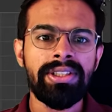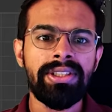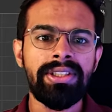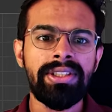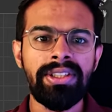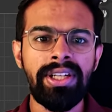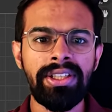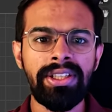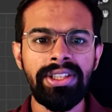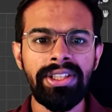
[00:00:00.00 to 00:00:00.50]

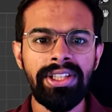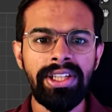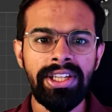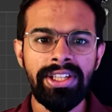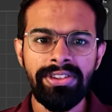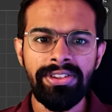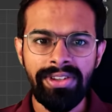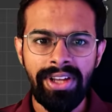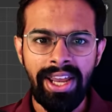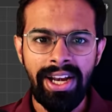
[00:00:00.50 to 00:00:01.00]
Nothing in
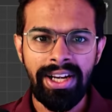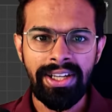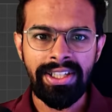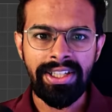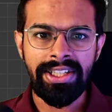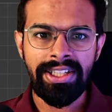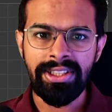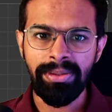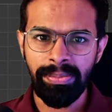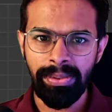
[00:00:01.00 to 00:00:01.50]
reality
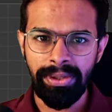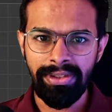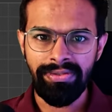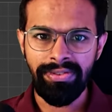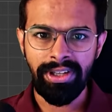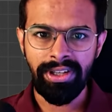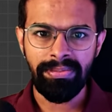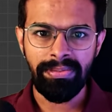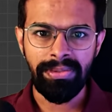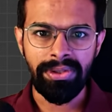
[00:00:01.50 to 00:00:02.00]
is a
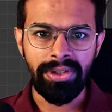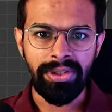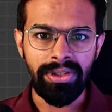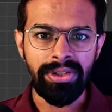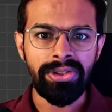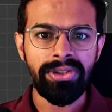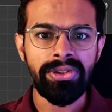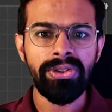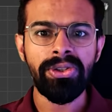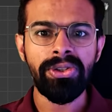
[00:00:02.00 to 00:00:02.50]
perfect mirror,
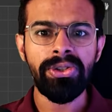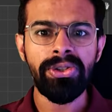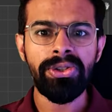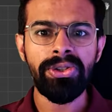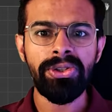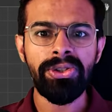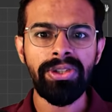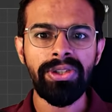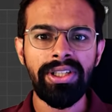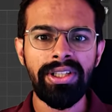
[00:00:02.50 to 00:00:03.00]
so you
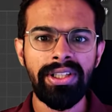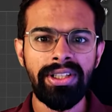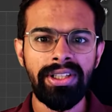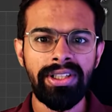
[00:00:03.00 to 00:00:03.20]
should